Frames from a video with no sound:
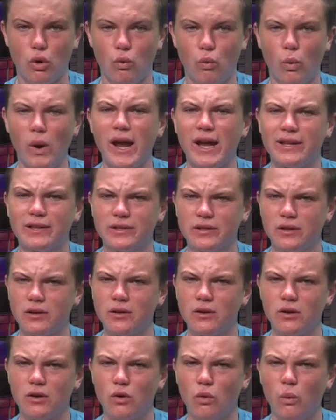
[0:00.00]
Wait,
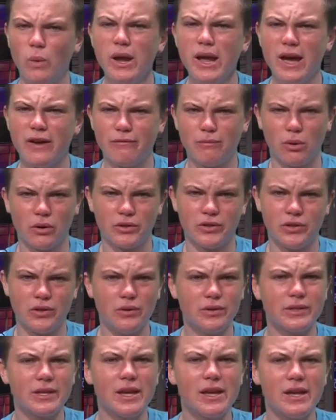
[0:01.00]
we have more
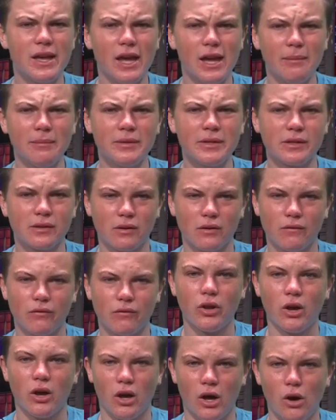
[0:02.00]
Tuesday games?
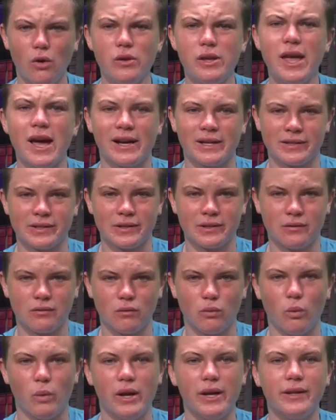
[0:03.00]
Oh yes,
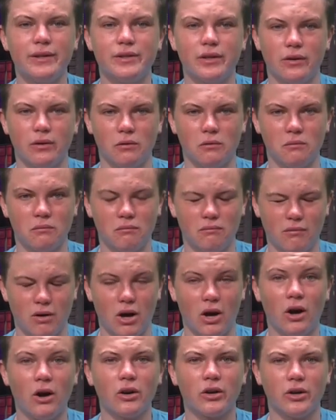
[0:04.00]
we do.
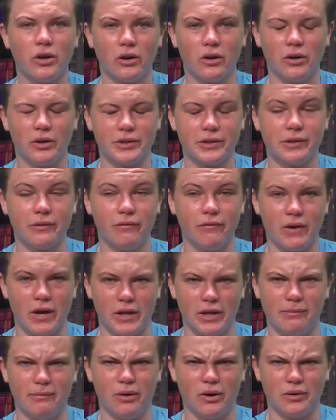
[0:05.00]
Our girls
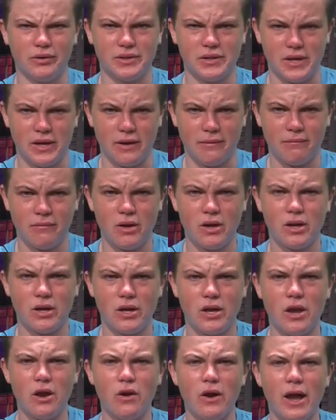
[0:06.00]
volleyball team
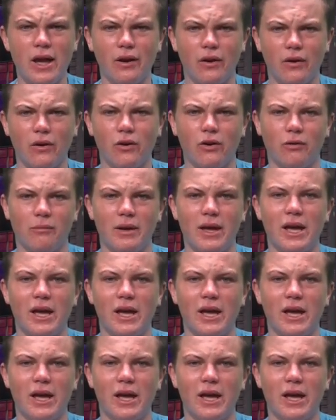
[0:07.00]
here at home